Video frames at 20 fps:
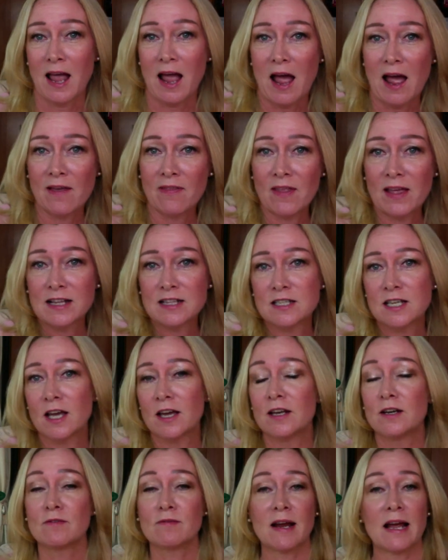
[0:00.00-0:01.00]
And they
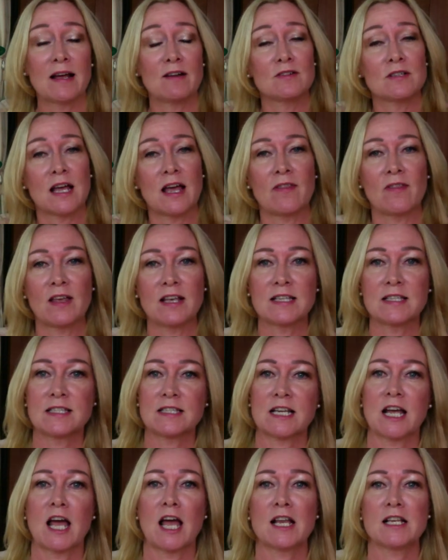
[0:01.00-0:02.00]
turn around and they
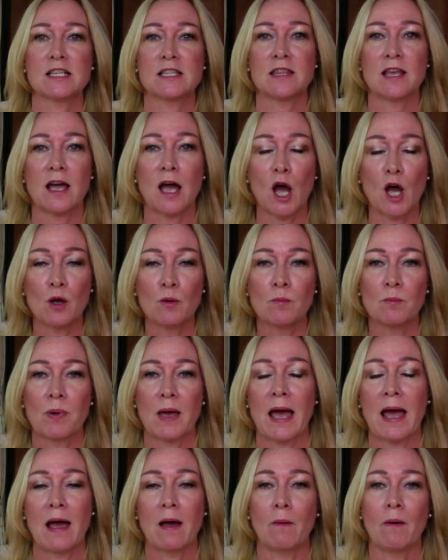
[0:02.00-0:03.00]
stand in their own
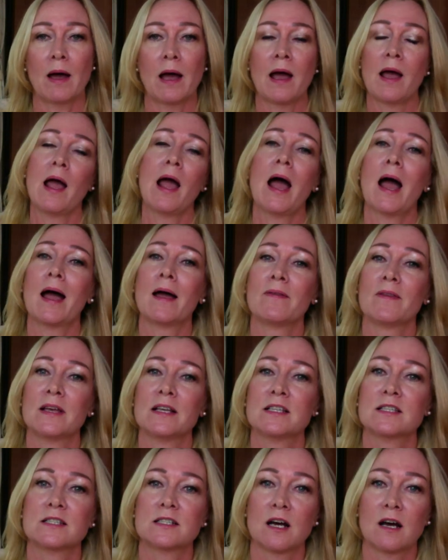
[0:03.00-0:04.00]
power and they
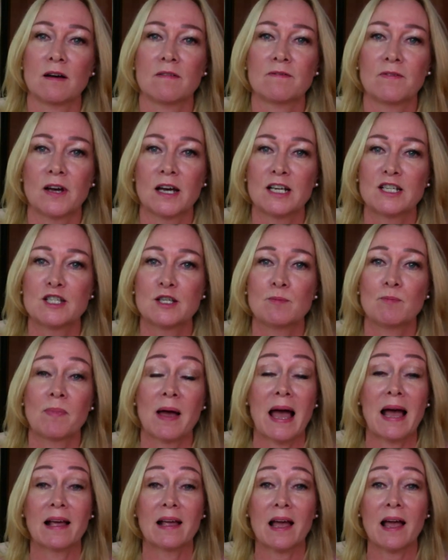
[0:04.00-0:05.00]
start fighting
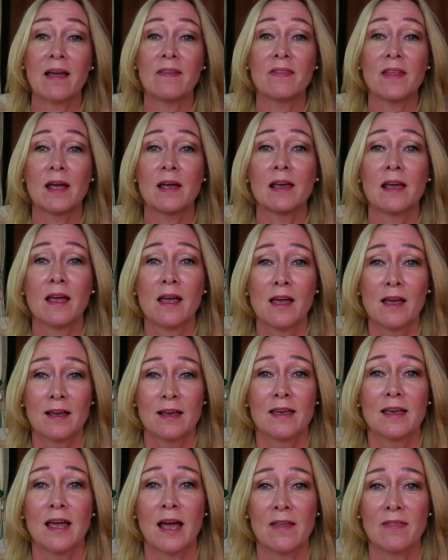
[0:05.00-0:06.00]
back and
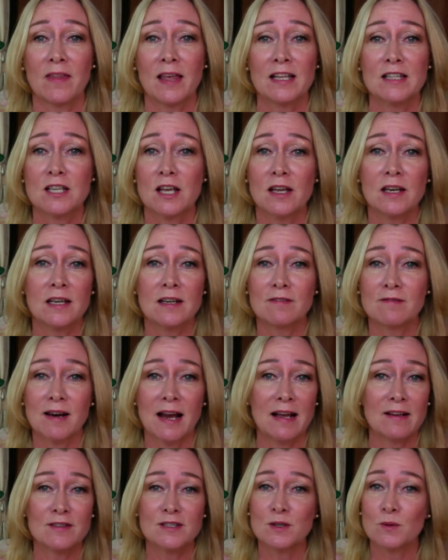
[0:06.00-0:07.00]
they turn it
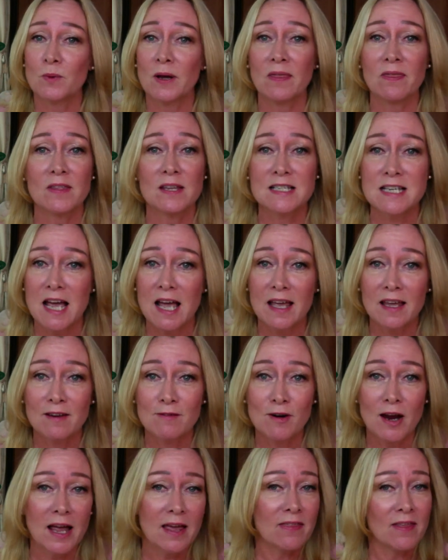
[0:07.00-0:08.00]
around to win the day,
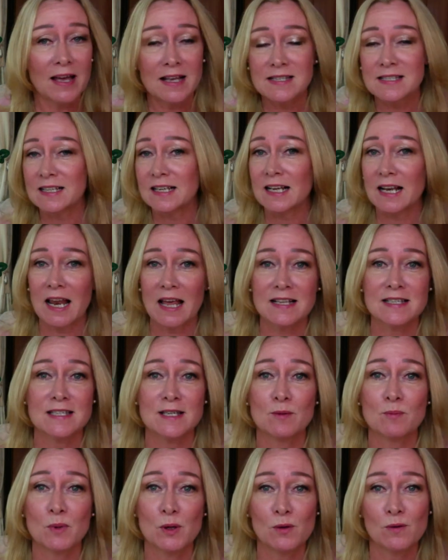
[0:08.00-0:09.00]
right? That's a classic
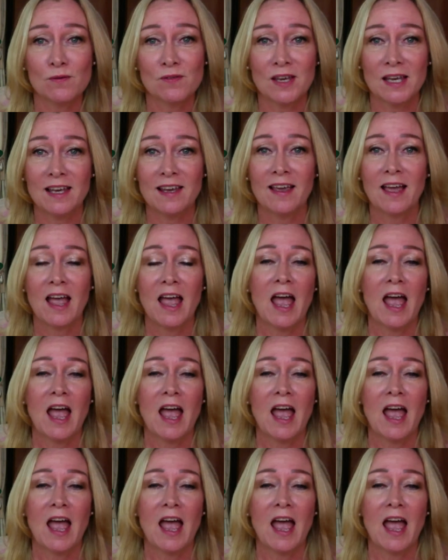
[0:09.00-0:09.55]
movie.